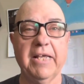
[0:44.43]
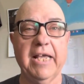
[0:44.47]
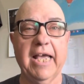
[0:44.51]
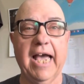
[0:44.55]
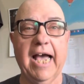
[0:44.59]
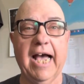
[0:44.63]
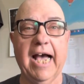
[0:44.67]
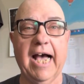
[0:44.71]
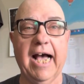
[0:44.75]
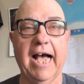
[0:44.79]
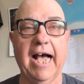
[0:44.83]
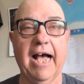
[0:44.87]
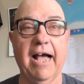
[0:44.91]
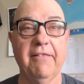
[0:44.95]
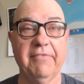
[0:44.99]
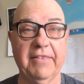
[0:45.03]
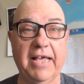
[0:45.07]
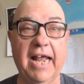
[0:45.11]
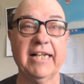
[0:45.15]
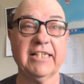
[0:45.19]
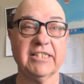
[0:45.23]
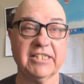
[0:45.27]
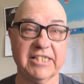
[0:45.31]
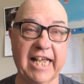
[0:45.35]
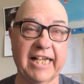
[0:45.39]
uh, and
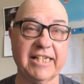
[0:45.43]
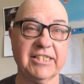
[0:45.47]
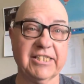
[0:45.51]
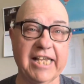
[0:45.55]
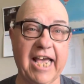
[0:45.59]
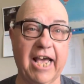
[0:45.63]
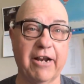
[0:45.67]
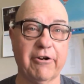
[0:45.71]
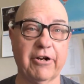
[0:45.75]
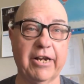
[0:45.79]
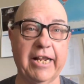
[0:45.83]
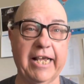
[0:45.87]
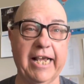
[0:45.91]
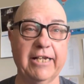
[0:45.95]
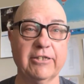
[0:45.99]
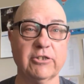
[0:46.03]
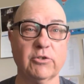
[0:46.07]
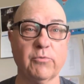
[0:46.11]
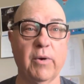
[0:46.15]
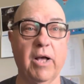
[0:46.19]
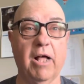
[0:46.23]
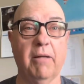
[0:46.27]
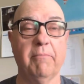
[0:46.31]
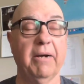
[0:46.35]
that is next Saturday as well.